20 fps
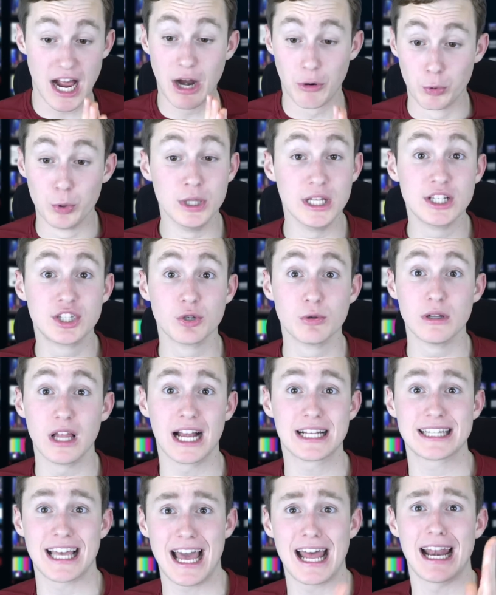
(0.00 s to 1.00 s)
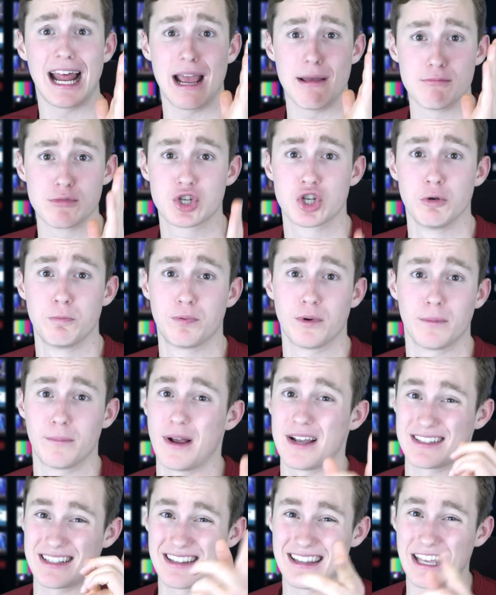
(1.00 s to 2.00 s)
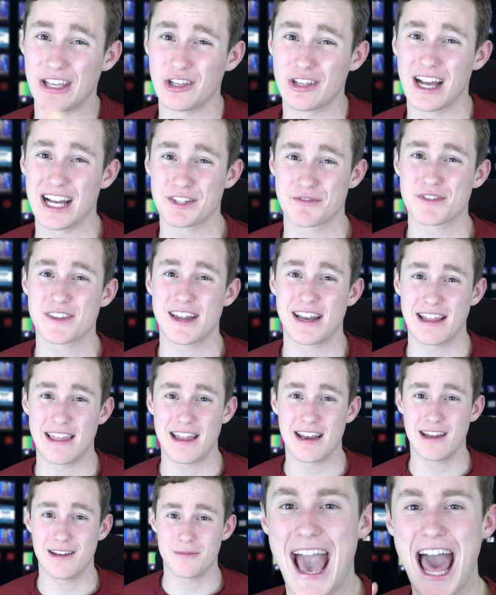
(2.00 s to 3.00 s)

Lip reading: it. I really do like that, and I am super impressed, and thank you guys for sending that in.